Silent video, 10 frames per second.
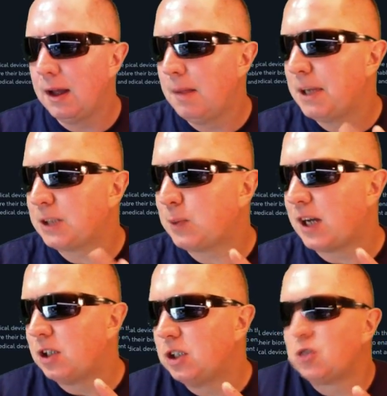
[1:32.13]
the best way I
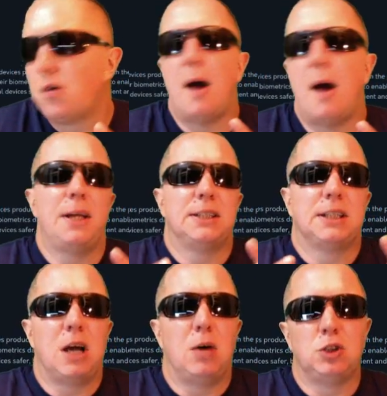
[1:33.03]
could describe it is
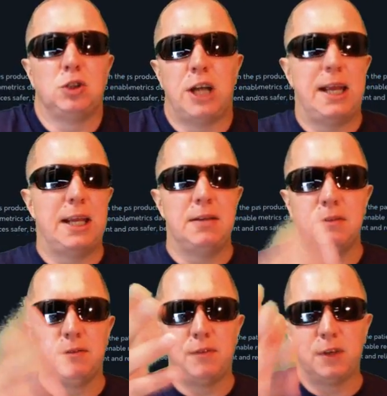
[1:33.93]
the cold
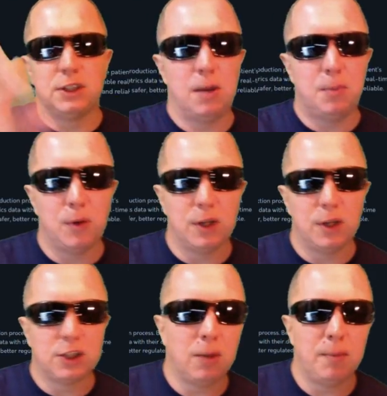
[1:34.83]
chain, for example, at the
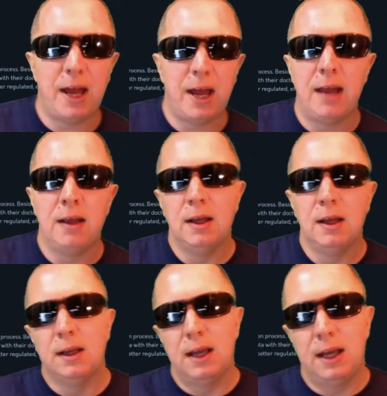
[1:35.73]
top there,
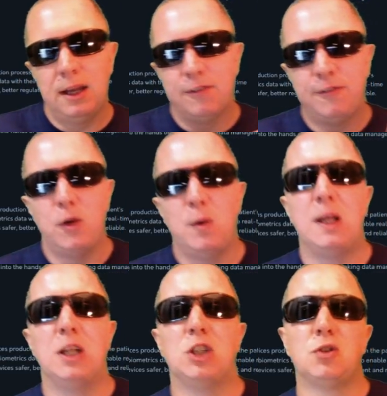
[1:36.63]
in the food
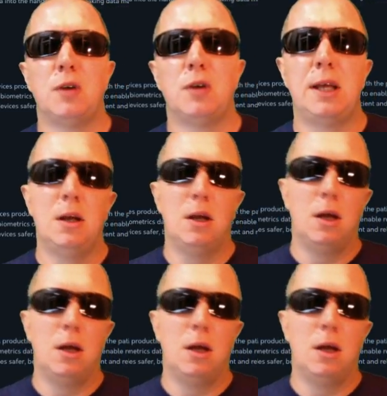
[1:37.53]
industry.